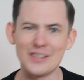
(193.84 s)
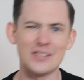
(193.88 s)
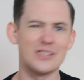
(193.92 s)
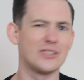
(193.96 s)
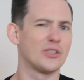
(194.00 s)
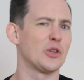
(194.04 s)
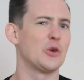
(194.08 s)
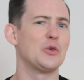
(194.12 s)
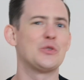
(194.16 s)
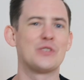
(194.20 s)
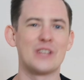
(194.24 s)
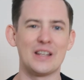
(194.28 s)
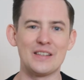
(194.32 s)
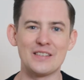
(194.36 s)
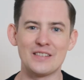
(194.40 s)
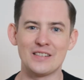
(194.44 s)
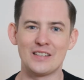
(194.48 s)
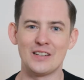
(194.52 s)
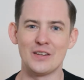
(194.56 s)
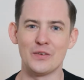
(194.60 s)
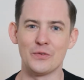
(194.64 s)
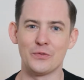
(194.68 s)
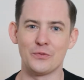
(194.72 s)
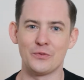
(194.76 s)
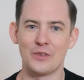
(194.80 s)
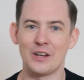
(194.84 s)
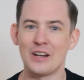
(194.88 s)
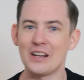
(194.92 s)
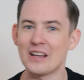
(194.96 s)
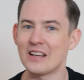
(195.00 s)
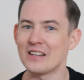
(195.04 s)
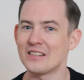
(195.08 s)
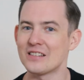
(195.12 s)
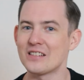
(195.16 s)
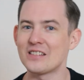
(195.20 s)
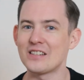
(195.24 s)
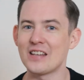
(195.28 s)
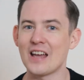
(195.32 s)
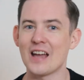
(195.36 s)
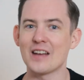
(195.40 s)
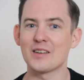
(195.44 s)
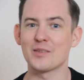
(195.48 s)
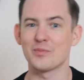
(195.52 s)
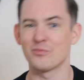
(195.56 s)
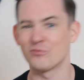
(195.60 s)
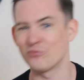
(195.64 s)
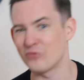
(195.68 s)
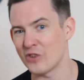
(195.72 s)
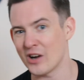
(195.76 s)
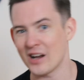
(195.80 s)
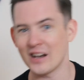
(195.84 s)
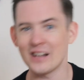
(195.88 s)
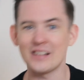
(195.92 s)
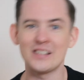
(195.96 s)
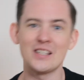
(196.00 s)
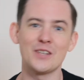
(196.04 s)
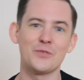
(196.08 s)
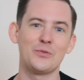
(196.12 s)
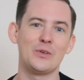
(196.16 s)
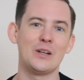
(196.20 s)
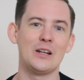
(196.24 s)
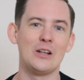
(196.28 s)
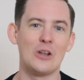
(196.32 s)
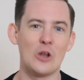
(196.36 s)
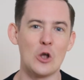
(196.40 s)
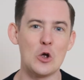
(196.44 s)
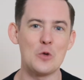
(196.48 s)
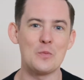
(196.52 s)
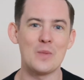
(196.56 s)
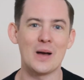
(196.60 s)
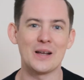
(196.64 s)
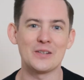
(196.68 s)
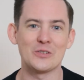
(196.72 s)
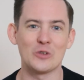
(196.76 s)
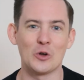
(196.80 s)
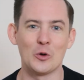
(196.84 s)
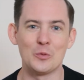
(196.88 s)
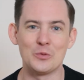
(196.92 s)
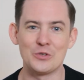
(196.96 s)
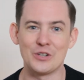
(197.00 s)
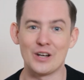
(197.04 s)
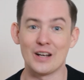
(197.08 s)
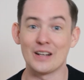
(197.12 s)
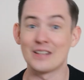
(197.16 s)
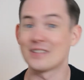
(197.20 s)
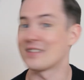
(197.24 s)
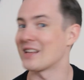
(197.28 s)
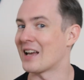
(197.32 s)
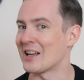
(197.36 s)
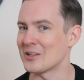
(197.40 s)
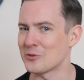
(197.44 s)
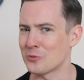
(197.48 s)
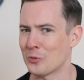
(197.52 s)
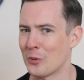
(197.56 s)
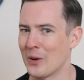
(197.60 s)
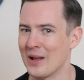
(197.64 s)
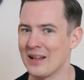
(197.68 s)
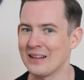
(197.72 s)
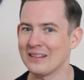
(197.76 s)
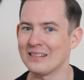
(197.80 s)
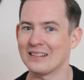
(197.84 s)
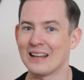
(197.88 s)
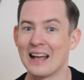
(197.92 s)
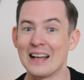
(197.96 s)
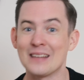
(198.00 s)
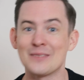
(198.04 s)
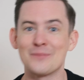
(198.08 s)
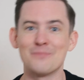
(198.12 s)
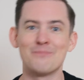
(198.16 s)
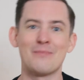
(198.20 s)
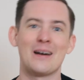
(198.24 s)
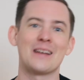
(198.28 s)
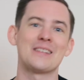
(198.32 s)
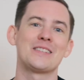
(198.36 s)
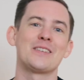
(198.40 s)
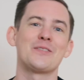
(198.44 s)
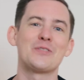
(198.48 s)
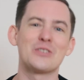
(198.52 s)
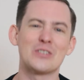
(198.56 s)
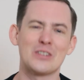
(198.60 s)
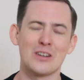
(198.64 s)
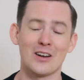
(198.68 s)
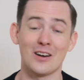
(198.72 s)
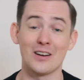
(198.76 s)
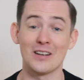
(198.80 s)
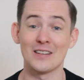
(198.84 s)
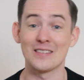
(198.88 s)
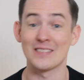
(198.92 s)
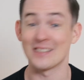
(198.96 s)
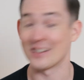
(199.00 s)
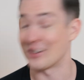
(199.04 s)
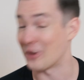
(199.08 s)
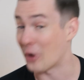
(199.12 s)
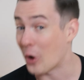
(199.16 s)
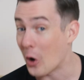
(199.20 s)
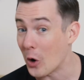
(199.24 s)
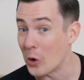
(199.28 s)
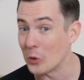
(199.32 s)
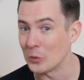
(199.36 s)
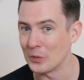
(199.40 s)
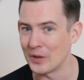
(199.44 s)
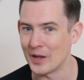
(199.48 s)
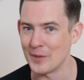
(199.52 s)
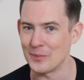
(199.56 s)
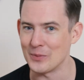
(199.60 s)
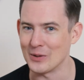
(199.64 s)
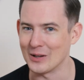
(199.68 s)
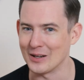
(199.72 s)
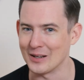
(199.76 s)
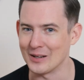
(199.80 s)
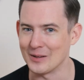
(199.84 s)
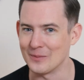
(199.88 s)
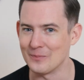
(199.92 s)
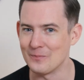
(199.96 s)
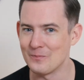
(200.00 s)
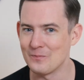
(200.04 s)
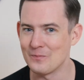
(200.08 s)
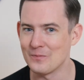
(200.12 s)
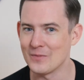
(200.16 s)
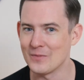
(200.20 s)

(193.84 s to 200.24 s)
is so sensitive that it can detect relatively low mass objects as well as massive stars and whole nebulae.